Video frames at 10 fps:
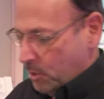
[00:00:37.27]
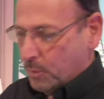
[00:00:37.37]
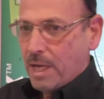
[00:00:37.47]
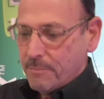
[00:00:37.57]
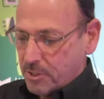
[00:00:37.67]

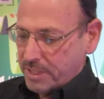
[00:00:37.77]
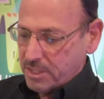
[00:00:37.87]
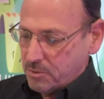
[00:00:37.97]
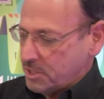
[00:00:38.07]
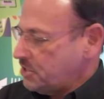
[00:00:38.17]
What I'm going
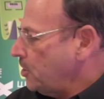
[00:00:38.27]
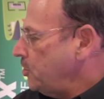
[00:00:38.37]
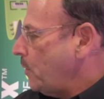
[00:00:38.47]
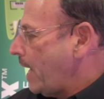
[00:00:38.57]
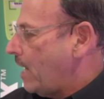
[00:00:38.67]
to do is show
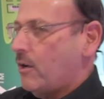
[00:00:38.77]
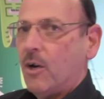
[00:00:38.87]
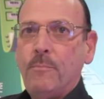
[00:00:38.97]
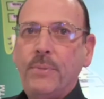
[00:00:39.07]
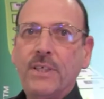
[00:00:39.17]
you how
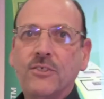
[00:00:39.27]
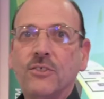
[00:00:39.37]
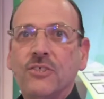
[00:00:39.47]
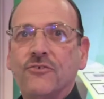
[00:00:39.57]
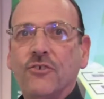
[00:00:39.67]
our
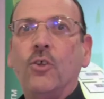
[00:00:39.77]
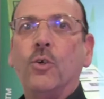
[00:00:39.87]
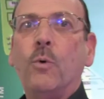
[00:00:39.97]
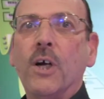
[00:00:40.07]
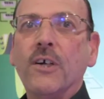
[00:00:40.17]
Pixel
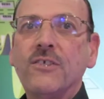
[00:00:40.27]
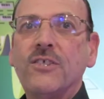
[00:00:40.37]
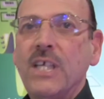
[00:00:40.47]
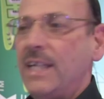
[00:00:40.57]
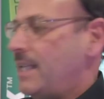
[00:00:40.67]
controller works.